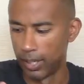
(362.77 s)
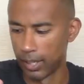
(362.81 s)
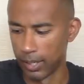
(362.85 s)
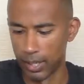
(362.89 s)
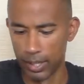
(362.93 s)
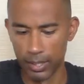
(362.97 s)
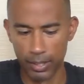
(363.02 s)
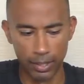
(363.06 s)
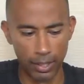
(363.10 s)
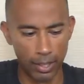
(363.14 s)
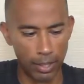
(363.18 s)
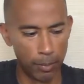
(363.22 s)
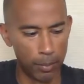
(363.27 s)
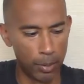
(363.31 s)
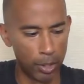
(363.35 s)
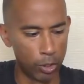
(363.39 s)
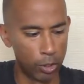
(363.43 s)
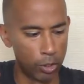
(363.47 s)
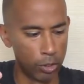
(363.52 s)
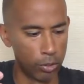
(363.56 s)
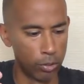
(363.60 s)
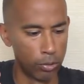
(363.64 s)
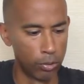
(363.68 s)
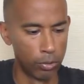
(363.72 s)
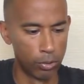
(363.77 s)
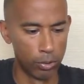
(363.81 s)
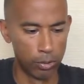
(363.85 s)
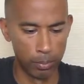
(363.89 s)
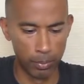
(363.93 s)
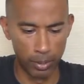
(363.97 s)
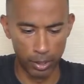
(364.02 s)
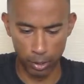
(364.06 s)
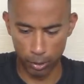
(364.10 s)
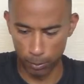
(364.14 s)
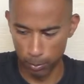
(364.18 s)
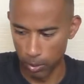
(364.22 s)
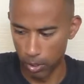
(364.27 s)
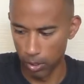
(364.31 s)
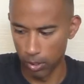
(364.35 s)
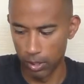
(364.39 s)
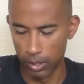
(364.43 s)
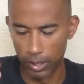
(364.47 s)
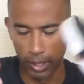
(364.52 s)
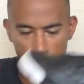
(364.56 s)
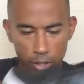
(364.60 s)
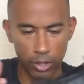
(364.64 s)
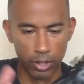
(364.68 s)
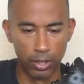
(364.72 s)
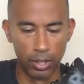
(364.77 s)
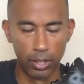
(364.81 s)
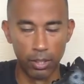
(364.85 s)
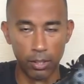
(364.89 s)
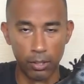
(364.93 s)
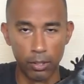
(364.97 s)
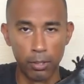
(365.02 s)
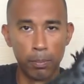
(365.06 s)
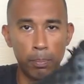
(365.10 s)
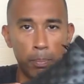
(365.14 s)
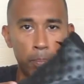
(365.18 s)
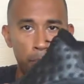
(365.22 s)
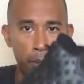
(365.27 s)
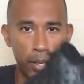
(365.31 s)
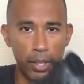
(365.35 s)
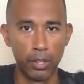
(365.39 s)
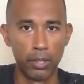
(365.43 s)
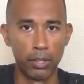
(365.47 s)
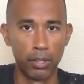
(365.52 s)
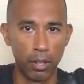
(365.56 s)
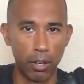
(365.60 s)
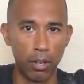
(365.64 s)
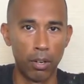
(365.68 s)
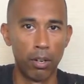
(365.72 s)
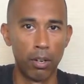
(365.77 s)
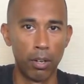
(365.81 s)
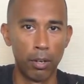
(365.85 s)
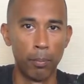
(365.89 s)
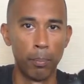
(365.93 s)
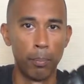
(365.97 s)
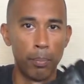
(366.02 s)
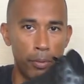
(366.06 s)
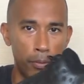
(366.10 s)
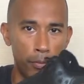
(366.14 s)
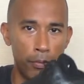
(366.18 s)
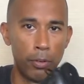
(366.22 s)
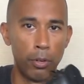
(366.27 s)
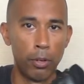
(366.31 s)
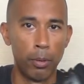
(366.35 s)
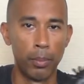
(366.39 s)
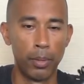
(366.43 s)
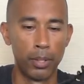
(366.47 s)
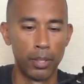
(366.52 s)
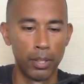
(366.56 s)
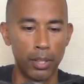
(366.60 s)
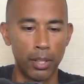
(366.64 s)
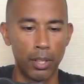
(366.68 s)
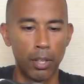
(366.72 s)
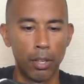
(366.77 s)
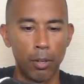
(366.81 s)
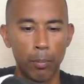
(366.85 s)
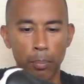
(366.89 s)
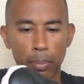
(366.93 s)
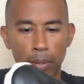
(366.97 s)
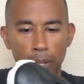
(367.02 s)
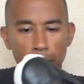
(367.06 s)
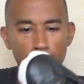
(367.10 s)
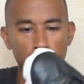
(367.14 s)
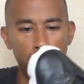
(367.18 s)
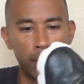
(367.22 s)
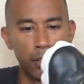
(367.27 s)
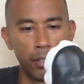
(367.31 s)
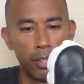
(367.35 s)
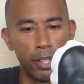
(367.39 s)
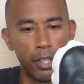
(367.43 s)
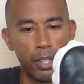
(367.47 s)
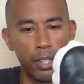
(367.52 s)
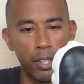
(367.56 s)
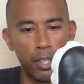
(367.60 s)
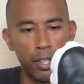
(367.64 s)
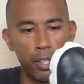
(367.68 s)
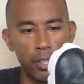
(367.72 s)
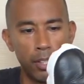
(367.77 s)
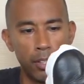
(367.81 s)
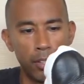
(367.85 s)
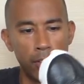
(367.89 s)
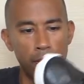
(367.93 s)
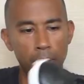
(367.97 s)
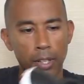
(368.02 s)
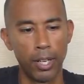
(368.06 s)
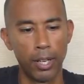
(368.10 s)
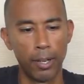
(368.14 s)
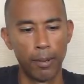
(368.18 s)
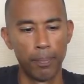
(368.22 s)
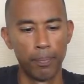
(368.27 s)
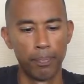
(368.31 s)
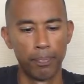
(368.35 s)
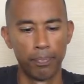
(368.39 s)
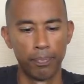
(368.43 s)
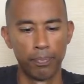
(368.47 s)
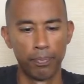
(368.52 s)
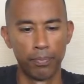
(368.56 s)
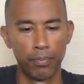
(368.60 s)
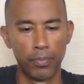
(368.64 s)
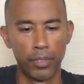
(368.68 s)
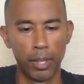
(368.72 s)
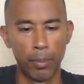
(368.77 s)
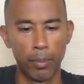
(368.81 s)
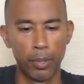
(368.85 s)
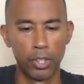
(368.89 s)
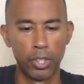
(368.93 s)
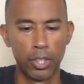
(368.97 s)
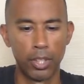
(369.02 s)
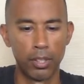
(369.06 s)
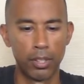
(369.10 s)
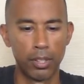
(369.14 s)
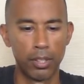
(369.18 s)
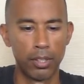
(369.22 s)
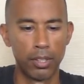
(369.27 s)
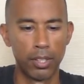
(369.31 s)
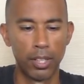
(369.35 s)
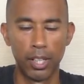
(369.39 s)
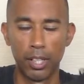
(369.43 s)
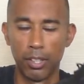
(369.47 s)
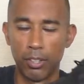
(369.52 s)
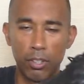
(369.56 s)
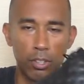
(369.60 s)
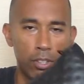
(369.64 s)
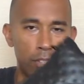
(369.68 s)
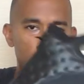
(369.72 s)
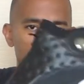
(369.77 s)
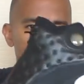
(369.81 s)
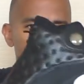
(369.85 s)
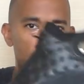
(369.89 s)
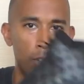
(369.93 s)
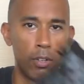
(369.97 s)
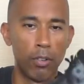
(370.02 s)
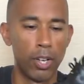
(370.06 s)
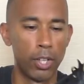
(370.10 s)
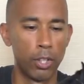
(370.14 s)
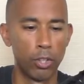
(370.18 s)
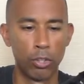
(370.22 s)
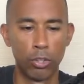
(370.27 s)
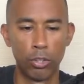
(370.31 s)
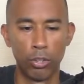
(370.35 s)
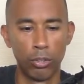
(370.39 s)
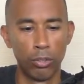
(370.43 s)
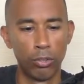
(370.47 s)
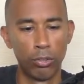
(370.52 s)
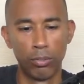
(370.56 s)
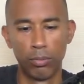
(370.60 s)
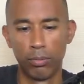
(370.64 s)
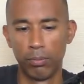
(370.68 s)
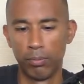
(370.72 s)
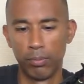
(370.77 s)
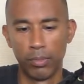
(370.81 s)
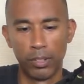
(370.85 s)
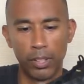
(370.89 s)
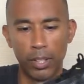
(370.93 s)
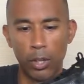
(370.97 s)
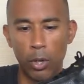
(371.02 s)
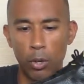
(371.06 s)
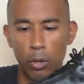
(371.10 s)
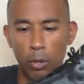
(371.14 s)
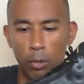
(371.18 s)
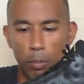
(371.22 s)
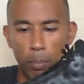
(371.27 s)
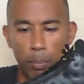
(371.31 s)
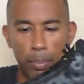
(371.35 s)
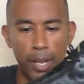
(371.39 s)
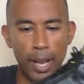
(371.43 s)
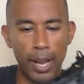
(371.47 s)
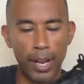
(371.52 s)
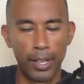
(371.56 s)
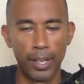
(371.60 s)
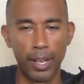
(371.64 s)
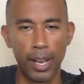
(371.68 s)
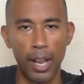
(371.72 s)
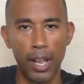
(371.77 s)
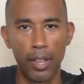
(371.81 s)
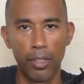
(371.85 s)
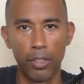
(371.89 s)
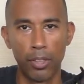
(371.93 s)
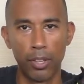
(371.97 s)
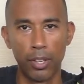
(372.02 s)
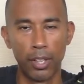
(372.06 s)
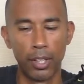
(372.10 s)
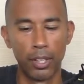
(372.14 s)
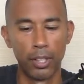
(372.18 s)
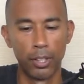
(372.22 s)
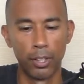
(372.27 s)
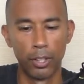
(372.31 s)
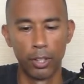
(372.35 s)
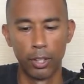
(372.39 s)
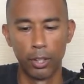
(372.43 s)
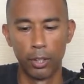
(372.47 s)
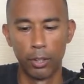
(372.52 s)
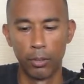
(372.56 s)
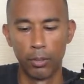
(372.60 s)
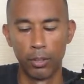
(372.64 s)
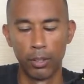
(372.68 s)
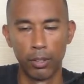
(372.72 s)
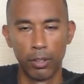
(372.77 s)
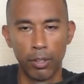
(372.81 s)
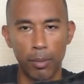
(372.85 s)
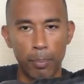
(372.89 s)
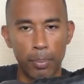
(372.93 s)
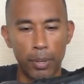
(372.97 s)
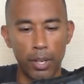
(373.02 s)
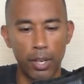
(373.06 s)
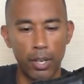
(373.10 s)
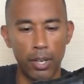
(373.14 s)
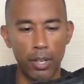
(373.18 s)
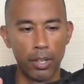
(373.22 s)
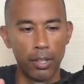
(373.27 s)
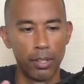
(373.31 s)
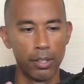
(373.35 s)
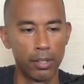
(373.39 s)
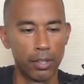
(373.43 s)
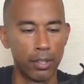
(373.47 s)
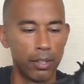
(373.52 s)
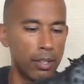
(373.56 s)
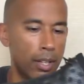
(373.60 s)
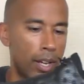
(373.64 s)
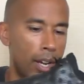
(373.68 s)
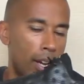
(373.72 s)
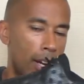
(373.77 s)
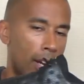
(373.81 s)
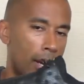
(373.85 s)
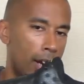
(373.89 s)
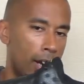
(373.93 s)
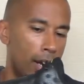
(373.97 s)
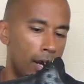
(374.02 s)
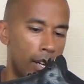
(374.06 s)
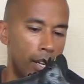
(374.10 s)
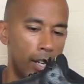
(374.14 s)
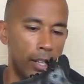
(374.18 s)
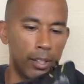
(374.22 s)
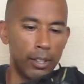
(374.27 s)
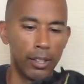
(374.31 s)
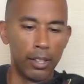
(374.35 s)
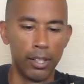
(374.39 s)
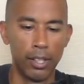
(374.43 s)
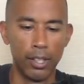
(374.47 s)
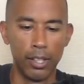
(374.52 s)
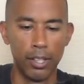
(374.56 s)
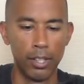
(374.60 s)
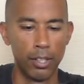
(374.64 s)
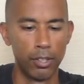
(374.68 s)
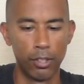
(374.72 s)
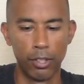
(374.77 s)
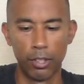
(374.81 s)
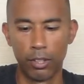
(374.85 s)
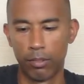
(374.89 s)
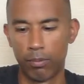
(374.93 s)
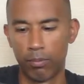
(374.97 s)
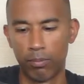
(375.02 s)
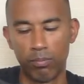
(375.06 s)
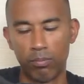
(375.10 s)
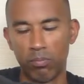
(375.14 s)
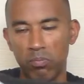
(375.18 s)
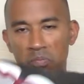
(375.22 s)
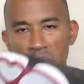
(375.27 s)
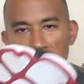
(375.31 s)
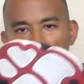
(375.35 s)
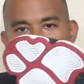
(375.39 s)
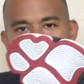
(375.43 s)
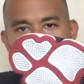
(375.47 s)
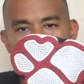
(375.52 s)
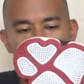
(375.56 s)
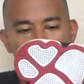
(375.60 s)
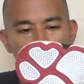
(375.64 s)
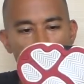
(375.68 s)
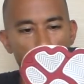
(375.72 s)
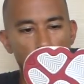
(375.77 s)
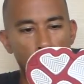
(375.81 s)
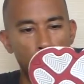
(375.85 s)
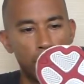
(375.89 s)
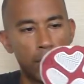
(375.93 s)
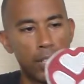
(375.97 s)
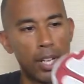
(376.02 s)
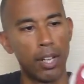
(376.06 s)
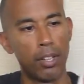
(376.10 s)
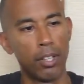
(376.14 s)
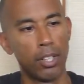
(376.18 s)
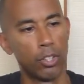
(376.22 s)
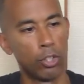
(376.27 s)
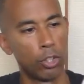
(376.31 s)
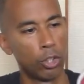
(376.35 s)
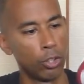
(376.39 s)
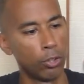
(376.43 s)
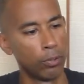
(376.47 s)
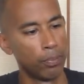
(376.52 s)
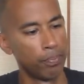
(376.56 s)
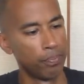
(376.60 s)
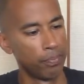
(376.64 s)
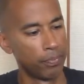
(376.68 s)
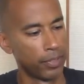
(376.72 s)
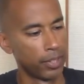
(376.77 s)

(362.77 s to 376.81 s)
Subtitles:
like I say, my shoes, my small collection here is based on performance and on playing. So yeah, not much else to say. Just a great shoe. The whole black cat thing, you know, and the paws and the eye. Just, yeah, outstanding shoe.